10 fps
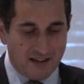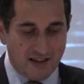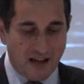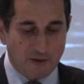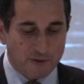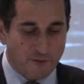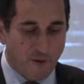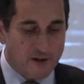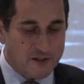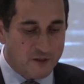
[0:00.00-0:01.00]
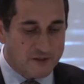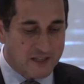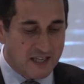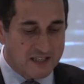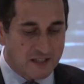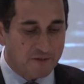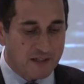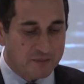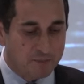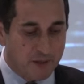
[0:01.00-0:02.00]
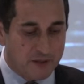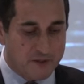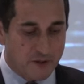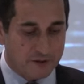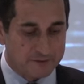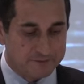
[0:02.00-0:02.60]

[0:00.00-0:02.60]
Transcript: I was forced to see a different picture